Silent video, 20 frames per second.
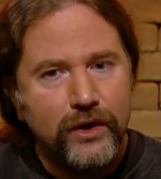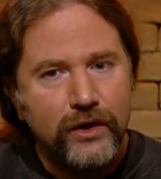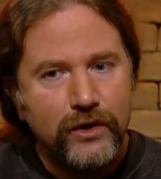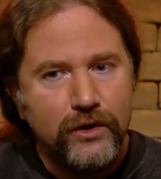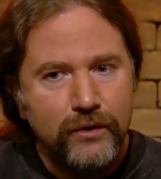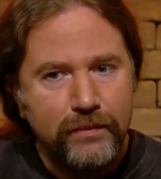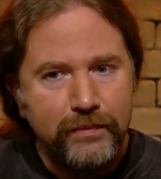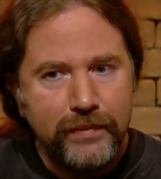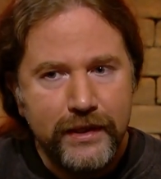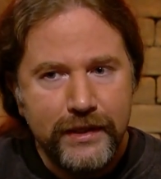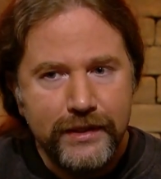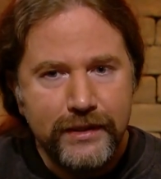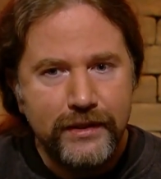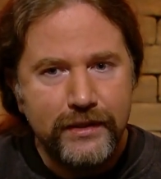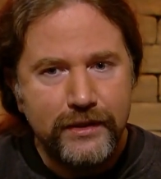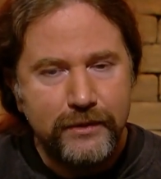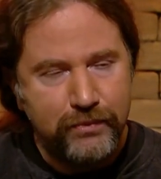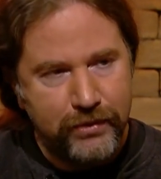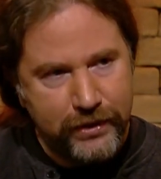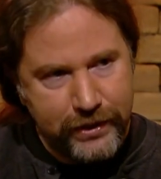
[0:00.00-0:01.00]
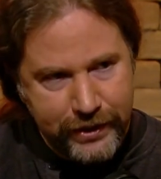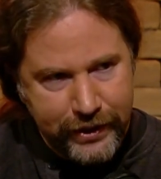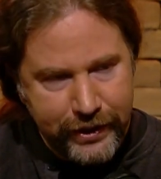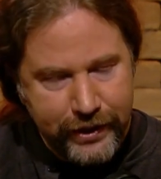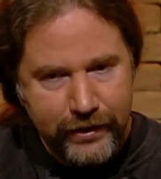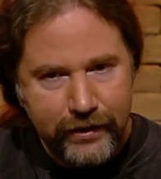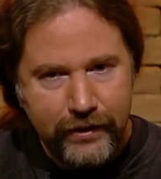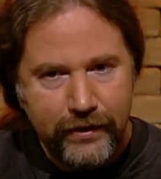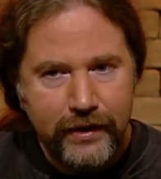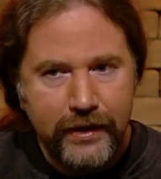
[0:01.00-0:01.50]
Your pieces,
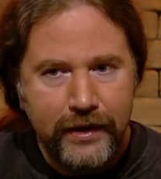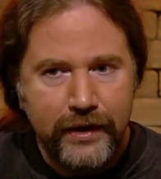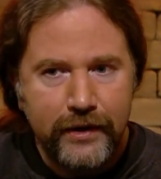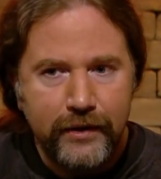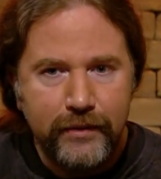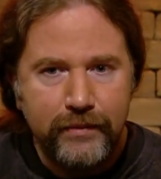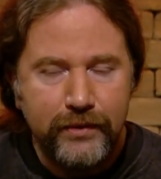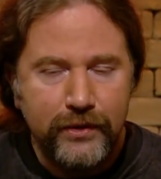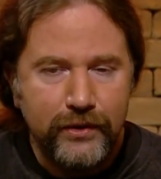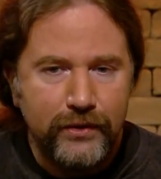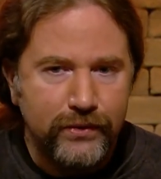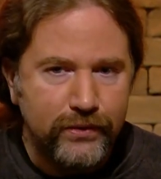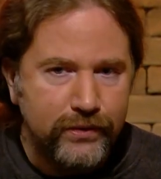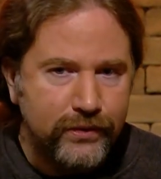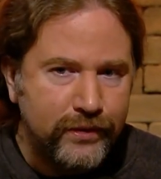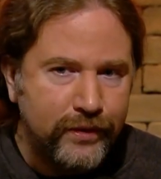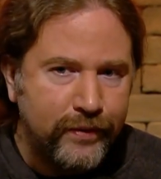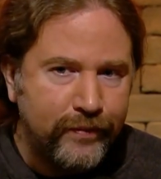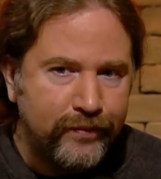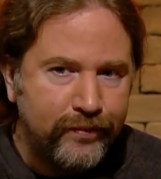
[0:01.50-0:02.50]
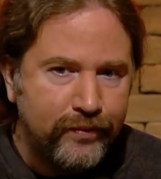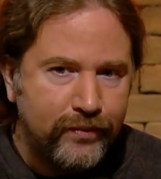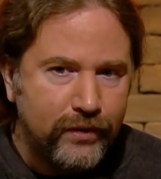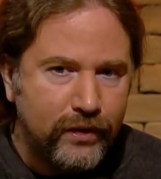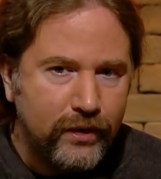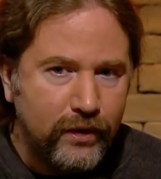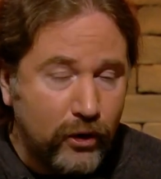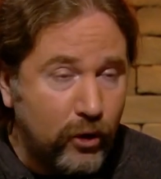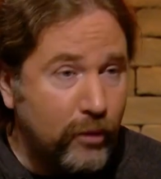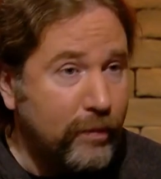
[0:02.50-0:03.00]
particularly in Arab news,
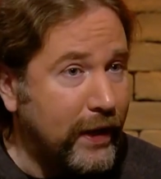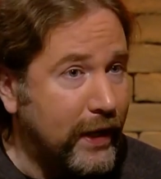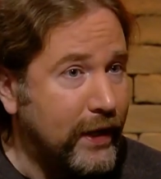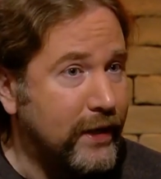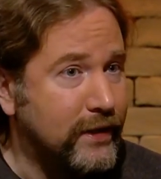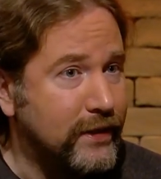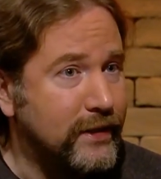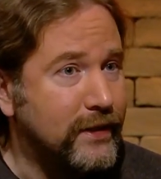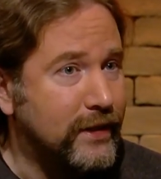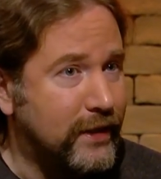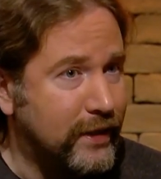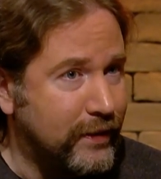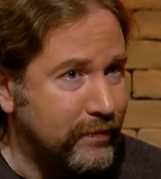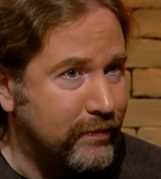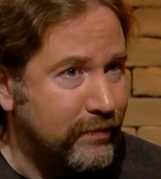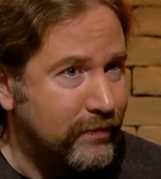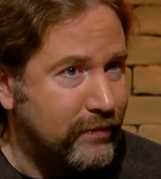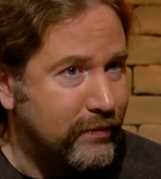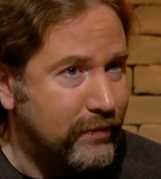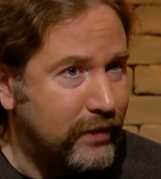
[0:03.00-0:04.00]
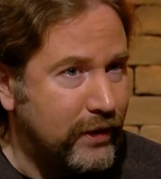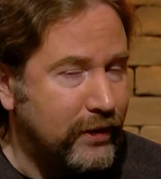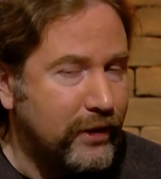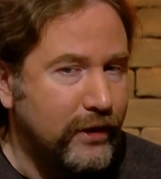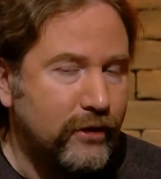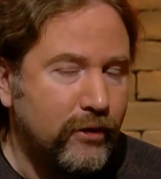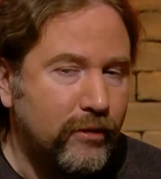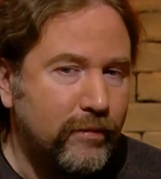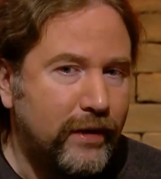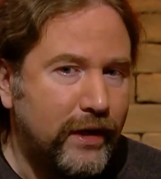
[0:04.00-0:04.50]
go back in time, and they
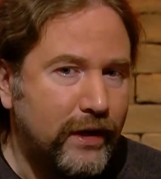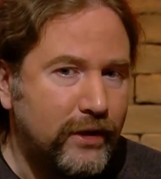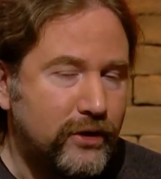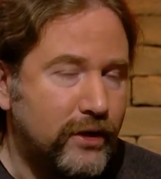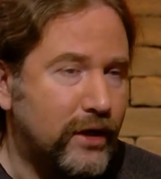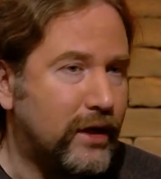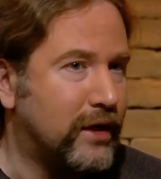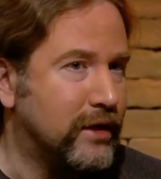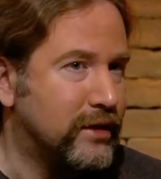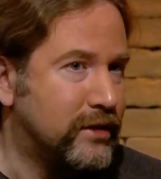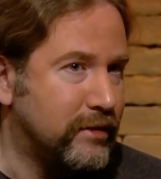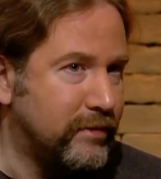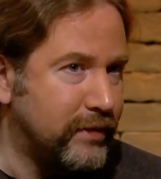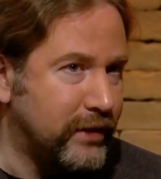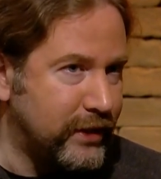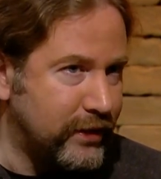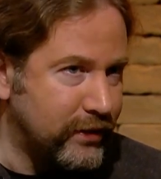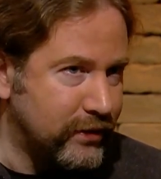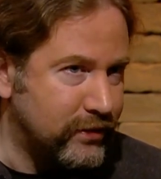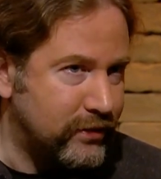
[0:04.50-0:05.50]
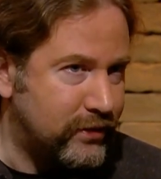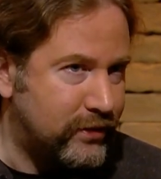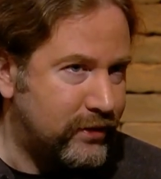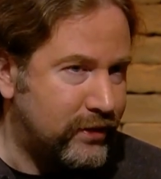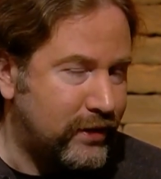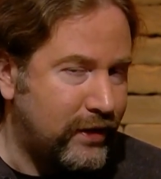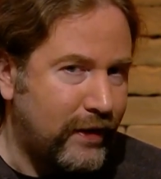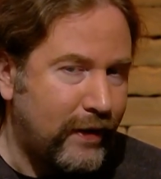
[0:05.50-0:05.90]
go back to Ottoman years.